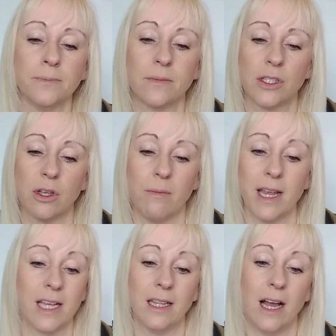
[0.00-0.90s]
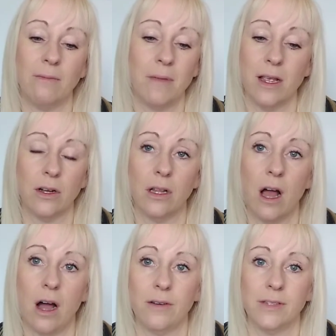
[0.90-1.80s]
so making that meal
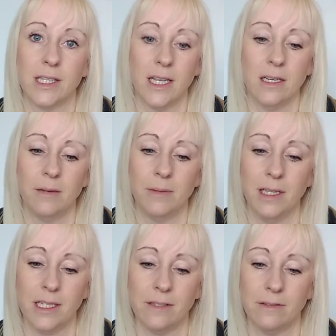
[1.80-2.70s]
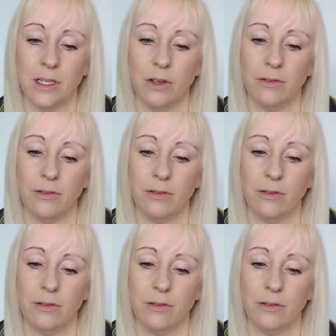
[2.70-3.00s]
half a sin, I mean, that's, you know,